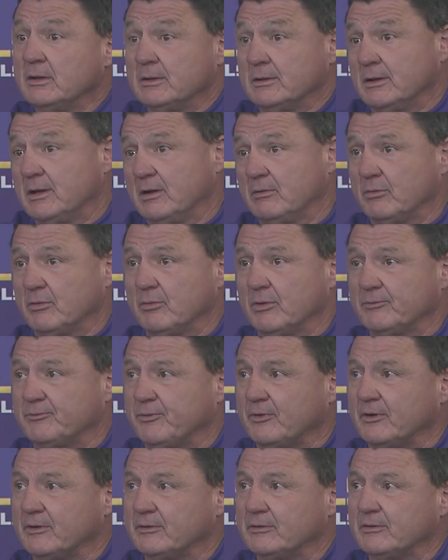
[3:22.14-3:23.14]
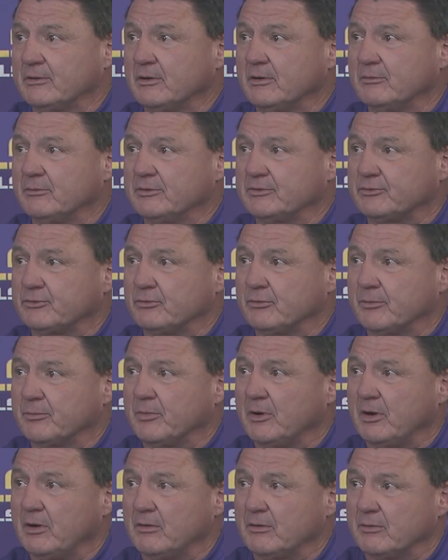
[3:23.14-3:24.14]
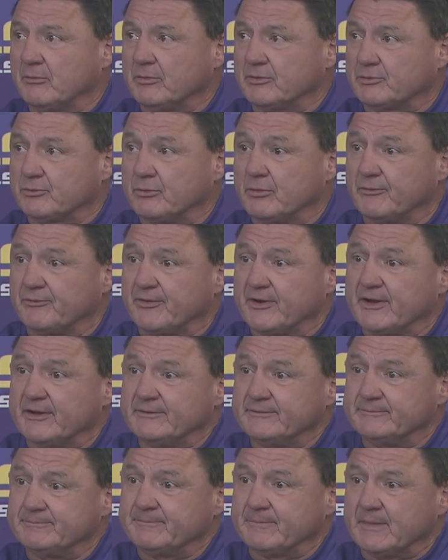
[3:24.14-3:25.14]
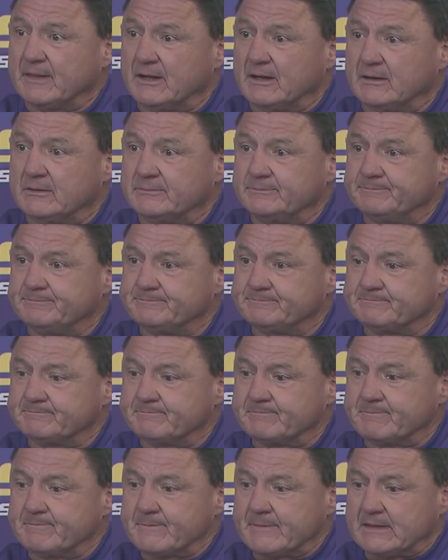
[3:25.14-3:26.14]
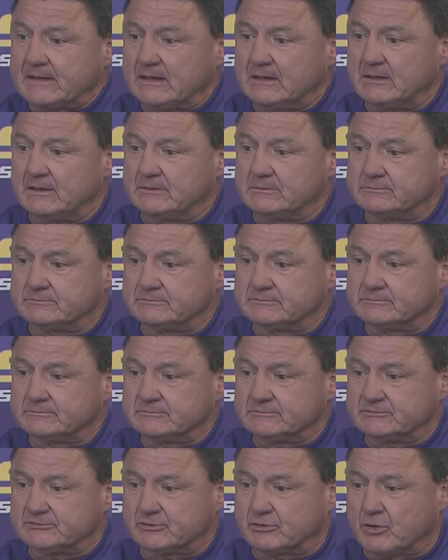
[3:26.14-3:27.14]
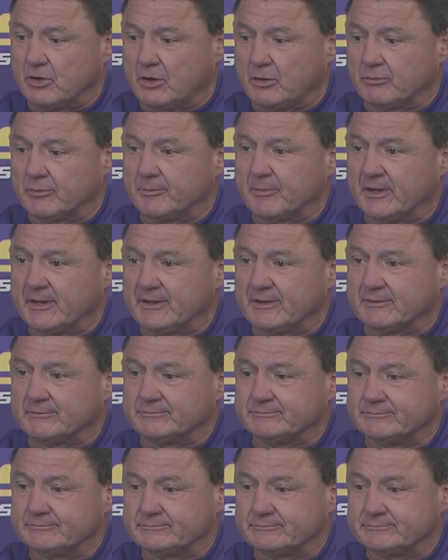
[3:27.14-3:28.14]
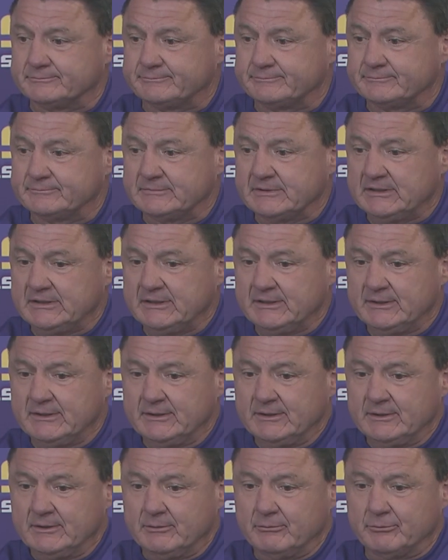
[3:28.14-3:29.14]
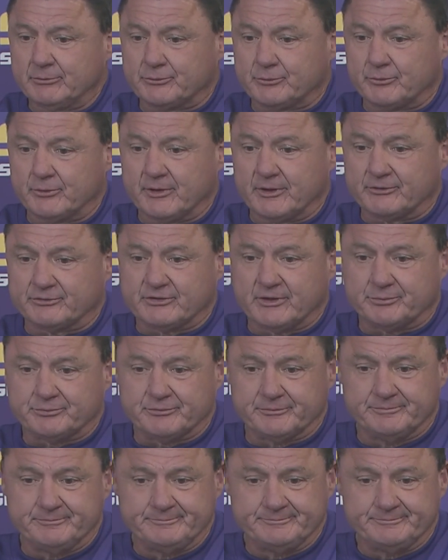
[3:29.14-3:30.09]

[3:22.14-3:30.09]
Yeah, we went for it. You know, we threw the ball and we threw a fade. No. It was a call we made and we threw an interception.